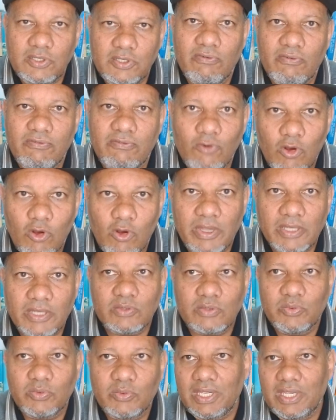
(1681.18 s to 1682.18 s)
format
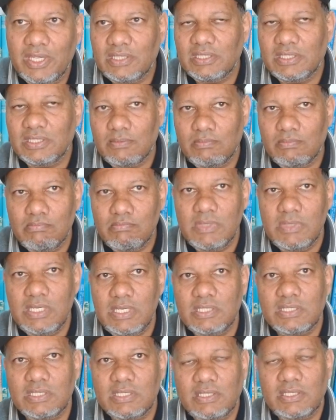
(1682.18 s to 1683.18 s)
where it means
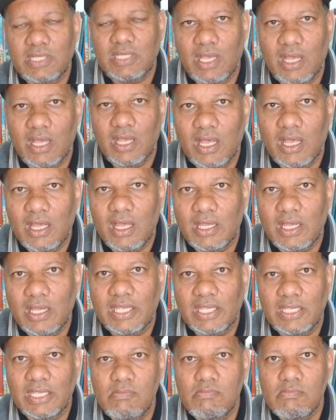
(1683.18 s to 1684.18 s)
that there are uh,
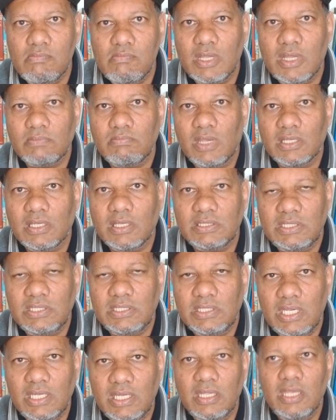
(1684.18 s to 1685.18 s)
Immat
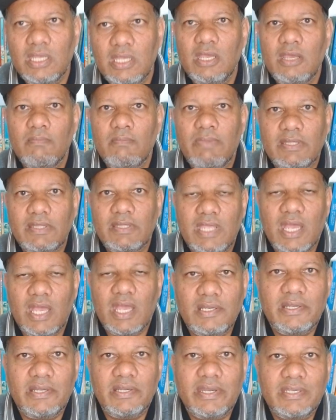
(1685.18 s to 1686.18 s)
Mahdiyin, but they are
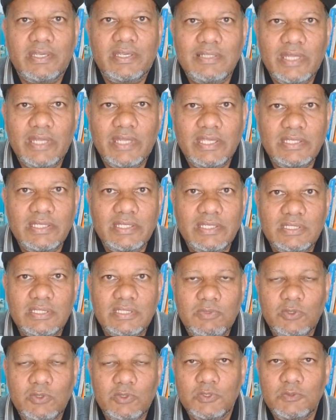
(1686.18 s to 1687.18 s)
unrecognized
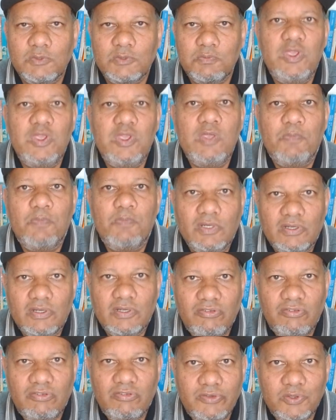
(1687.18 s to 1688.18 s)
because people
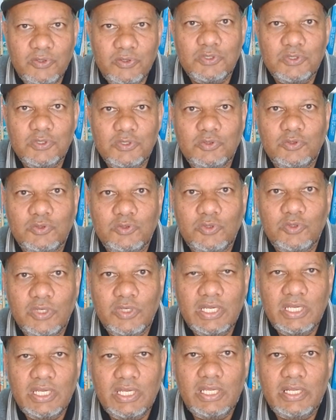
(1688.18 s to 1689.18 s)
refuse to
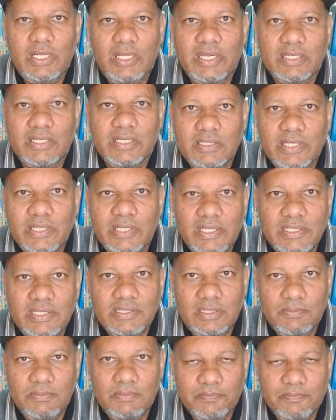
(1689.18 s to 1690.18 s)
recognize them.
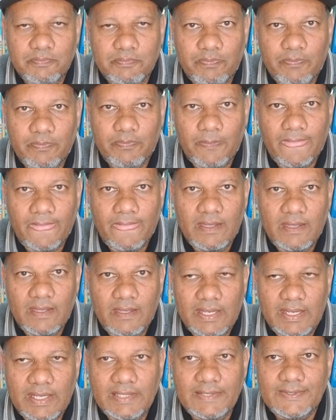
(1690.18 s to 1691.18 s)

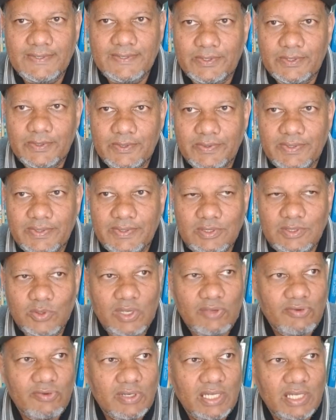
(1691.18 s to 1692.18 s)
And so you have a
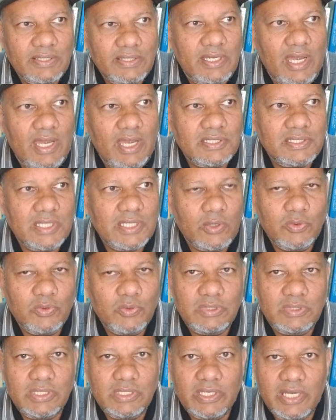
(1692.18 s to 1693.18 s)
country like Saudi
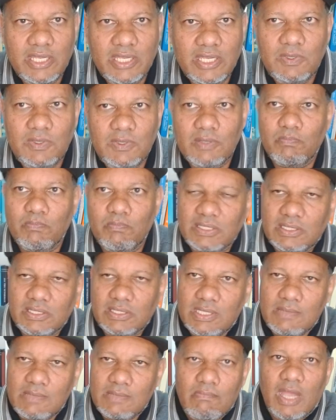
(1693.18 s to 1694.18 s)
Arabia, might there
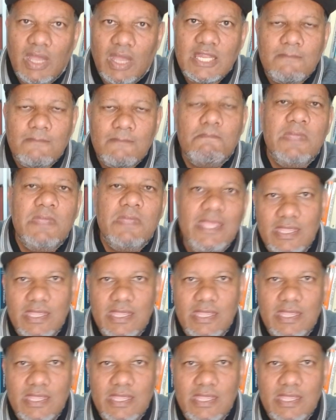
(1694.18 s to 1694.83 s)
might be